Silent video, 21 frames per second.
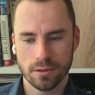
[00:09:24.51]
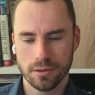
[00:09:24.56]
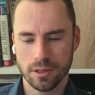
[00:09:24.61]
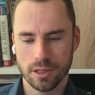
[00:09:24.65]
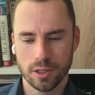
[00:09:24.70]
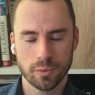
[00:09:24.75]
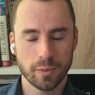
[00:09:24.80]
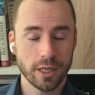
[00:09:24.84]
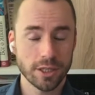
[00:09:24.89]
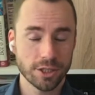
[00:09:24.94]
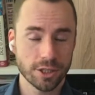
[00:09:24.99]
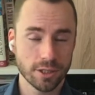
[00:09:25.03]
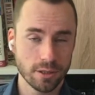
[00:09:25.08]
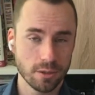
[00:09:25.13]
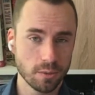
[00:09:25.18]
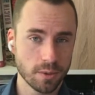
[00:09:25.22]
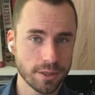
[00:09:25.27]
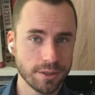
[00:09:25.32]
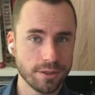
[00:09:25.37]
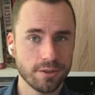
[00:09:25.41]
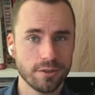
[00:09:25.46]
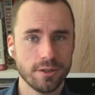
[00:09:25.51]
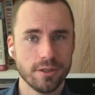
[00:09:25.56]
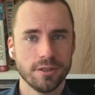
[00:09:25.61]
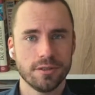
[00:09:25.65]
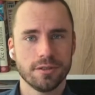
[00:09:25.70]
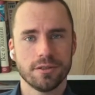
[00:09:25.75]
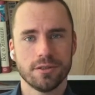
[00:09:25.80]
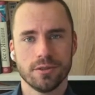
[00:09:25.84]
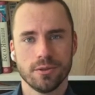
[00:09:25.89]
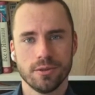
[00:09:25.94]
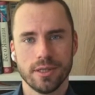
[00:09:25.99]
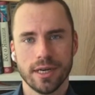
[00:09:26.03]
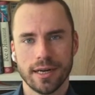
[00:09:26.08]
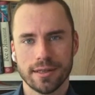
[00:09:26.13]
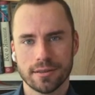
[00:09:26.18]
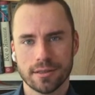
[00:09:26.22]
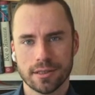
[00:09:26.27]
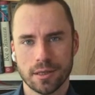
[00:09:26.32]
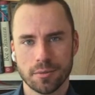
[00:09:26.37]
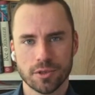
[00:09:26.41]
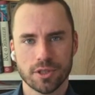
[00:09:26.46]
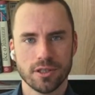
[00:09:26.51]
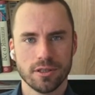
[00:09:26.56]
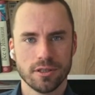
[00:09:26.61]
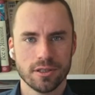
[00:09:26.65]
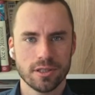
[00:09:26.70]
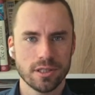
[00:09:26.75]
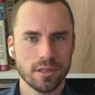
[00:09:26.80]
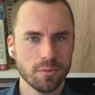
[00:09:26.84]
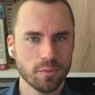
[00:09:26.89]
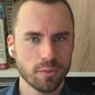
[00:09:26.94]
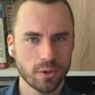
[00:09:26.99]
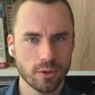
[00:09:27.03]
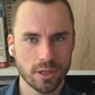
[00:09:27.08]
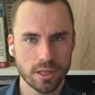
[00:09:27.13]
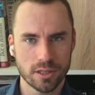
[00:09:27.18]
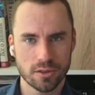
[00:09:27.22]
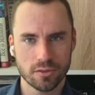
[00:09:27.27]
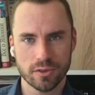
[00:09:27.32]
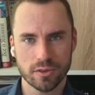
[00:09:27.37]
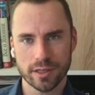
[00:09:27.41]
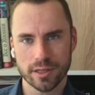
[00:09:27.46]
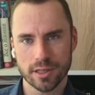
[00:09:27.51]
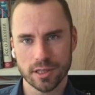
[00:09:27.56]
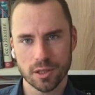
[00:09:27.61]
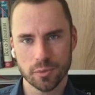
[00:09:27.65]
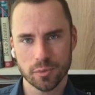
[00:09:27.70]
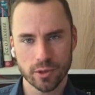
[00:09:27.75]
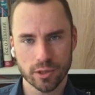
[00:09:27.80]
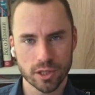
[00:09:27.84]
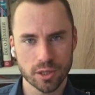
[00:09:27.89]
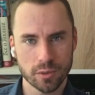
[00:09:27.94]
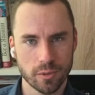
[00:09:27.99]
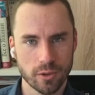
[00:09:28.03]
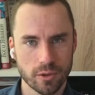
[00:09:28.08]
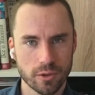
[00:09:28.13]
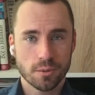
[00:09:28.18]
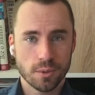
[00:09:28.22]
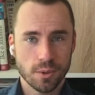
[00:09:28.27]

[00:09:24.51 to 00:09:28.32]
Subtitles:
especially when you need to get something simple as fast as possible.